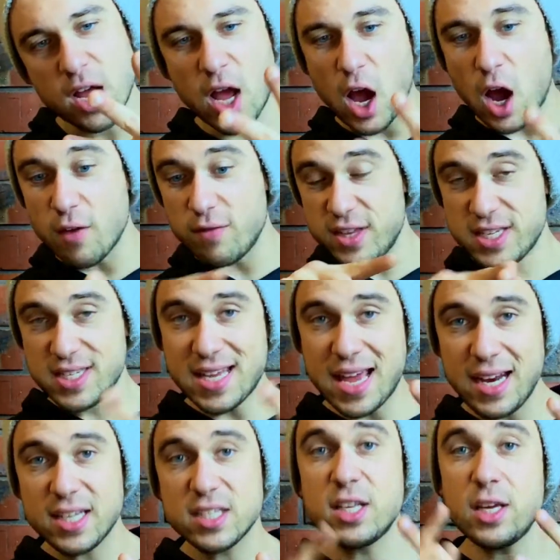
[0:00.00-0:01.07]
of the
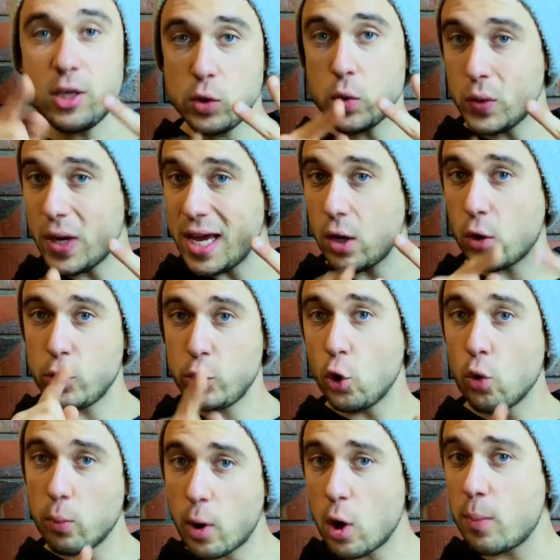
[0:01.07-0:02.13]
settings that you need on your
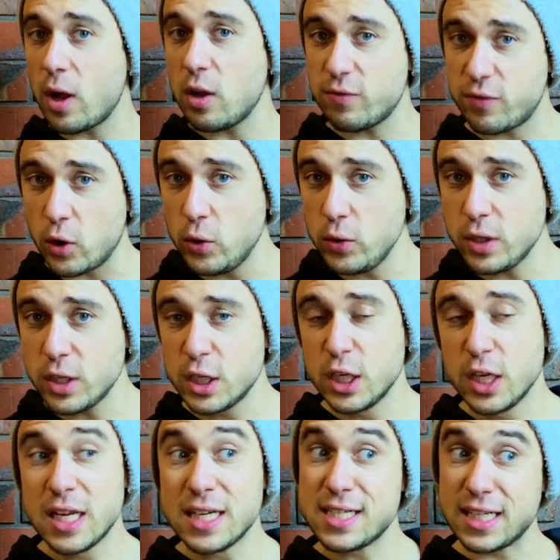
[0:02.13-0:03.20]
mobile phone
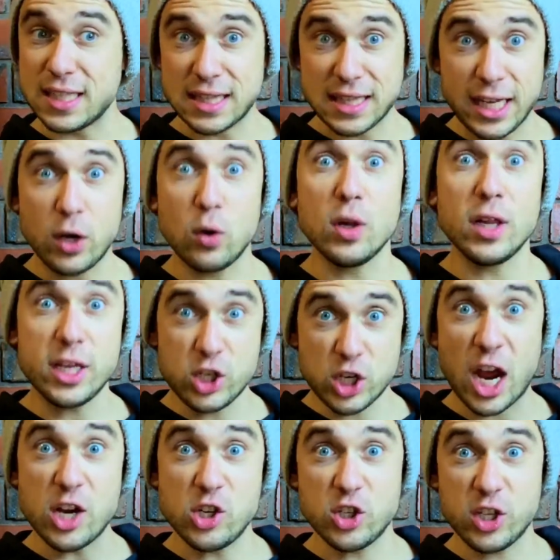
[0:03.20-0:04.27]
to literally
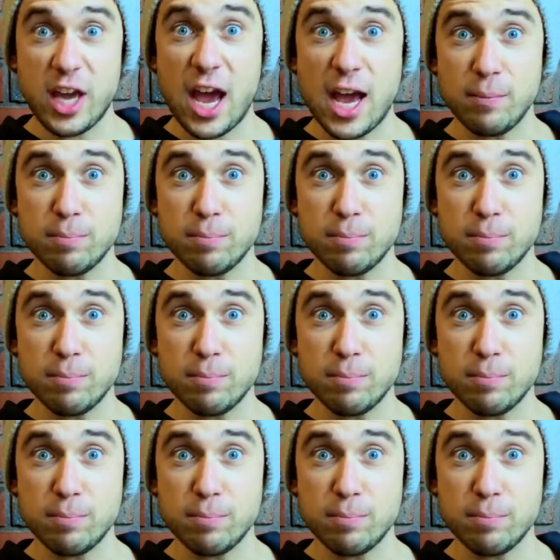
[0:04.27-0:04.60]
change the game.